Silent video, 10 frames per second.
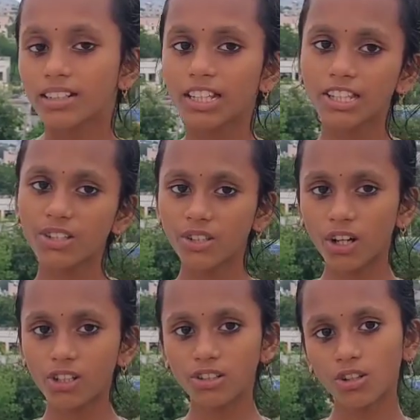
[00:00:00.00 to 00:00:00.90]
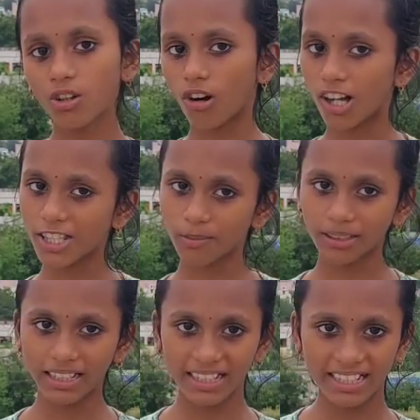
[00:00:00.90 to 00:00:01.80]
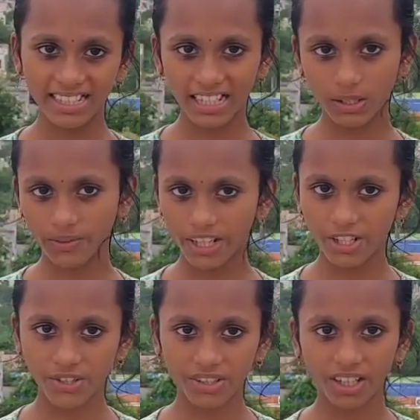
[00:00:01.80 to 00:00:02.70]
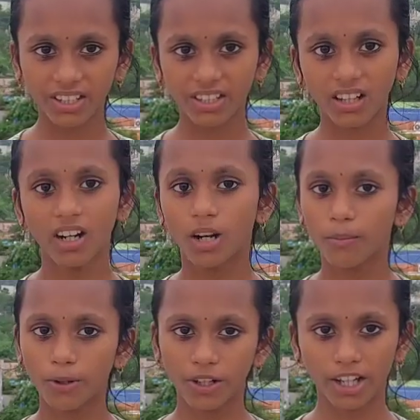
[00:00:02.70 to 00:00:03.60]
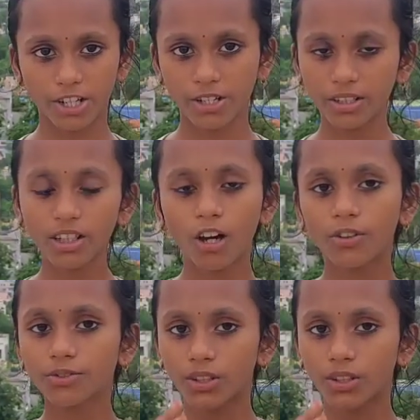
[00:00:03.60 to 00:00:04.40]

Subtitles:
This is also caused by the insufficient production of